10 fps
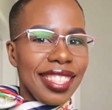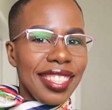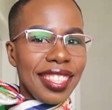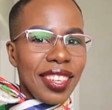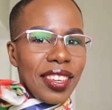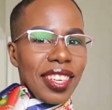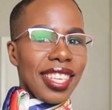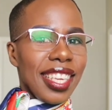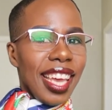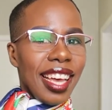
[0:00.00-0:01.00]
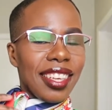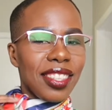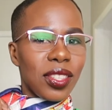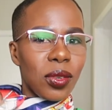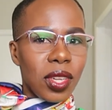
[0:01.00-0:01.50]
So yeah,
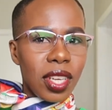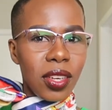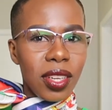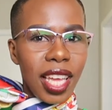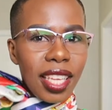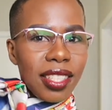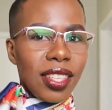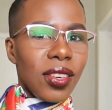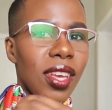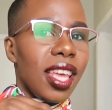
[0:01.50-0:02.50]
so gonna go like so